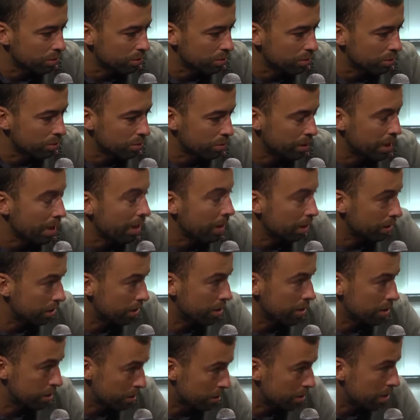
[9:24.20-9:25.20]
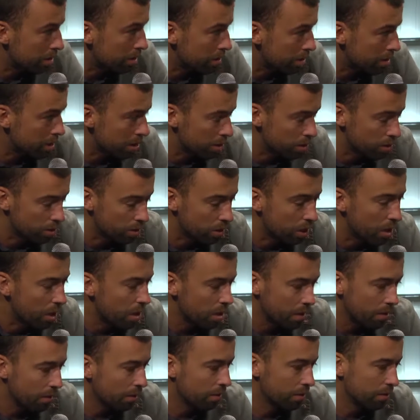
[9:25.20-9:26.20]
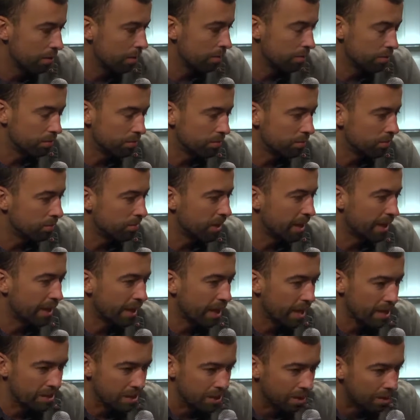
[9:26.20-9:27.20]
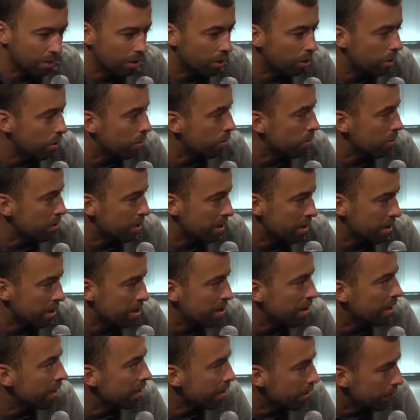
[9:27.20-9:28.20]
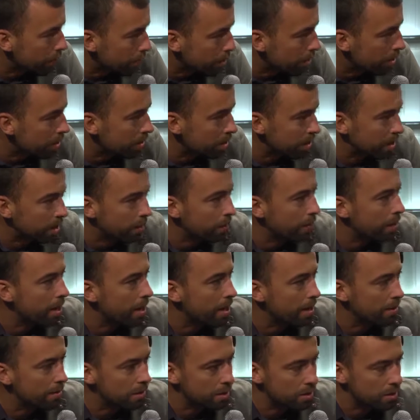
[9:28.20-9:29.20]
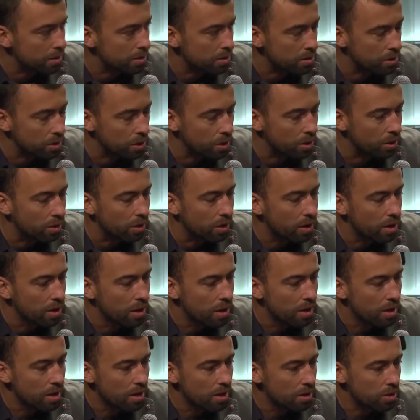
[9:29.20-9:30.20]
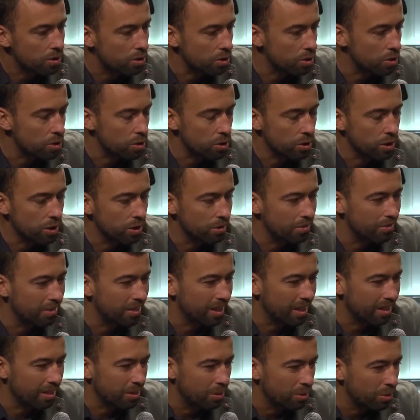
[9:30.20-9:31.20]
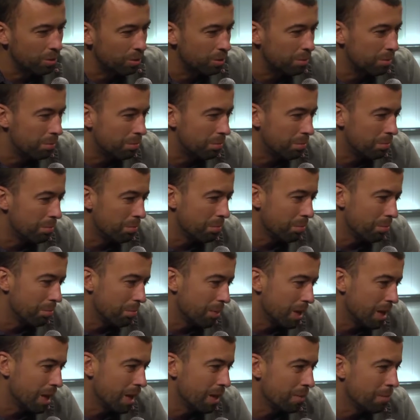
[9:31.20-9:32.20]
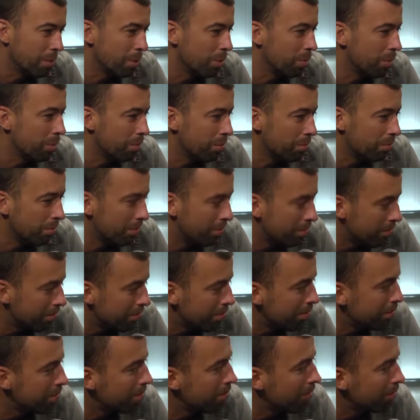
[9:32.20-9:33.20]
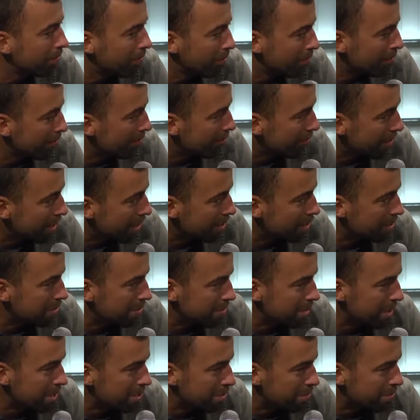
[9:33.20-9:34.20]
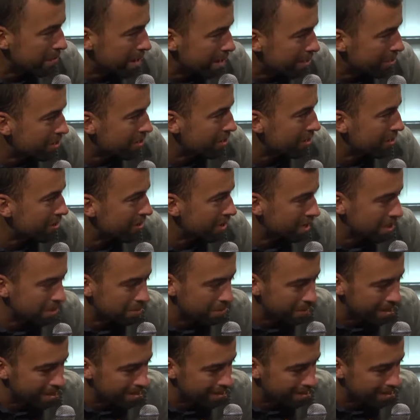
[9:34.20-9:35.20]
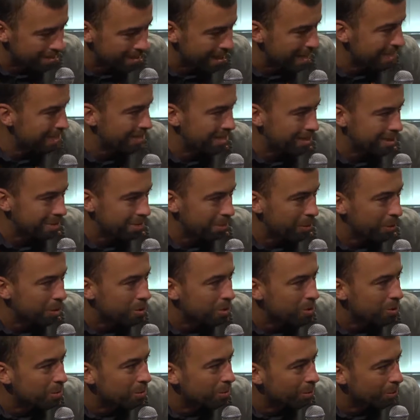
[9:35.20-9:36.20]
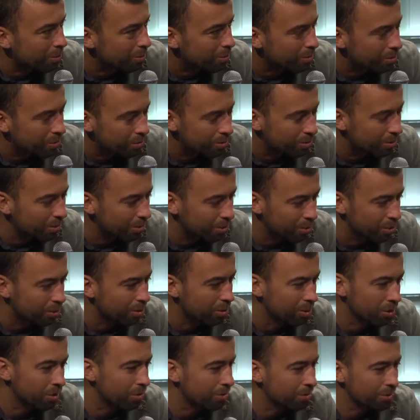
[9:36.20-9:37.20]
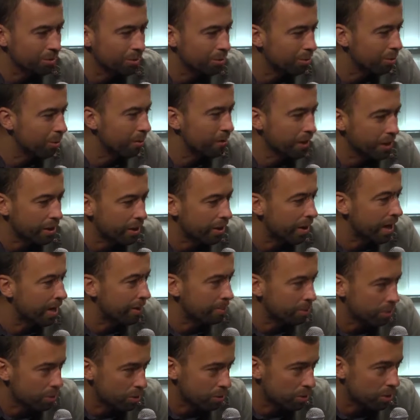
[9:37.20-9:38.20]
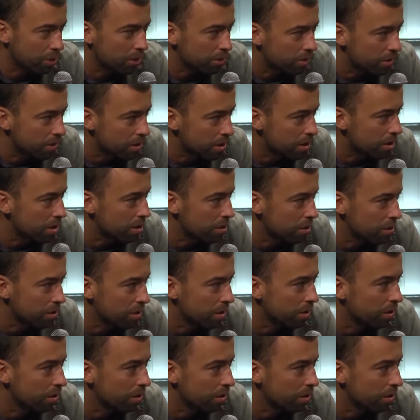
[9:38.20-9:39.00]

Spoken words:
tackle this issue, analyzing laws, understanding what are the requirements, and so on. So usually they do minimum as less as possible to overcome, to solve this issue. And